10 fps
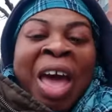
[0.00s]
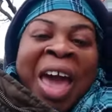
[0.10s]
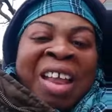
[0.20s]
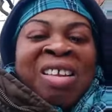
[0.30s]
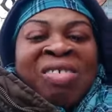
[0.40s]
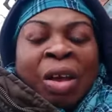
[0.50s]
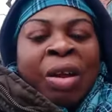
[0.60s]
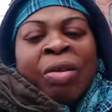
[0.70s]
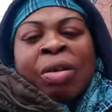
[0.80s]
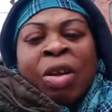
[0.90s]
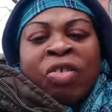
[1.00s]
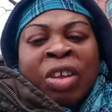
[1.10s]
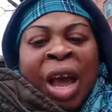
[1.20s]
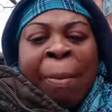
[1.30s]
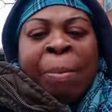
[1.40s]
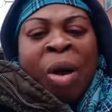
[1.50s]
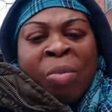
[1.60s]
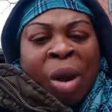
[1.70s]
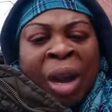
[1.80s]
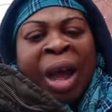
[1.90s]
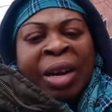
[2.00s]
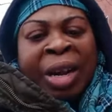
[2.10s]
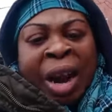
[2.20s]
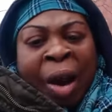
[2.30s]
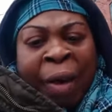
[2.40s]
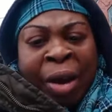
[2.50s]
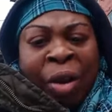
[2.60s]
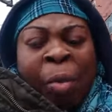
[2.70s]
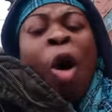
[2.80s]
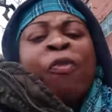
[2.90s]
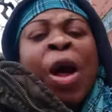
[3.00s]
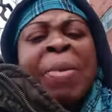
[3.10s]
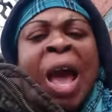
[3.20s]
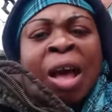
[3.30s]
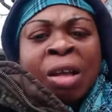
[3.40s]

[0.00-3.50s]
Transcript: And he said, no, no, see a bumbo clot dead and a rat now. Move from here.